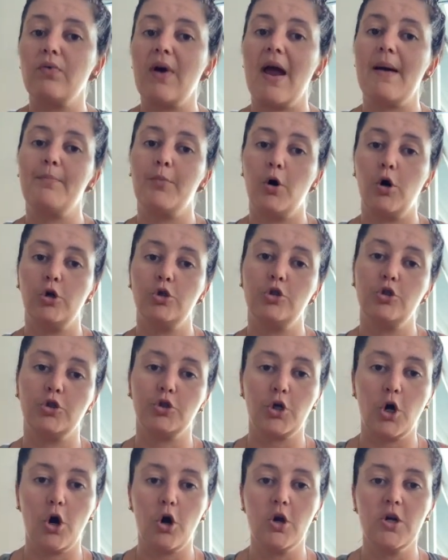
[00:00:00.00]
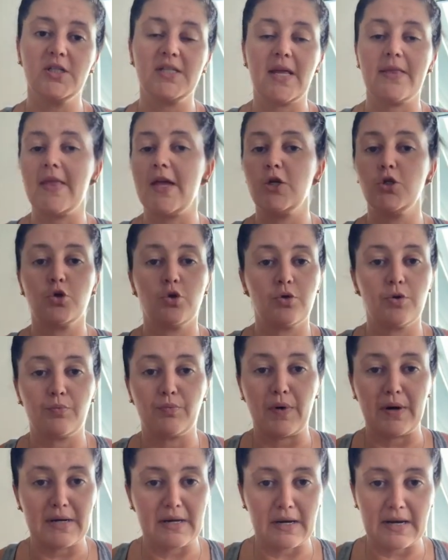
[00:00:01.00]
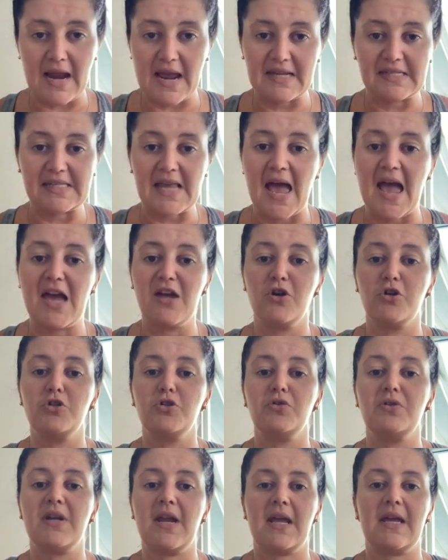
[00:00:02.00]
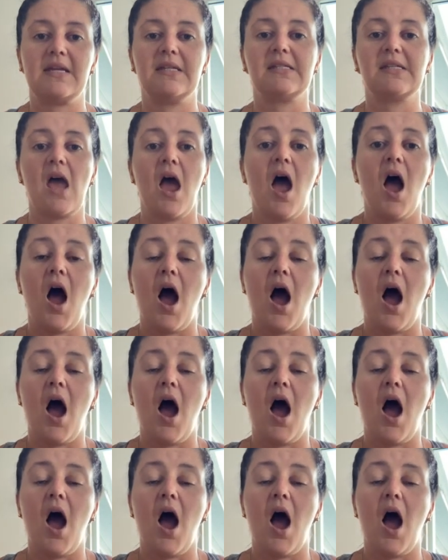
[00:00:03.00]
rep on your toes and then do the next 8 on your knees.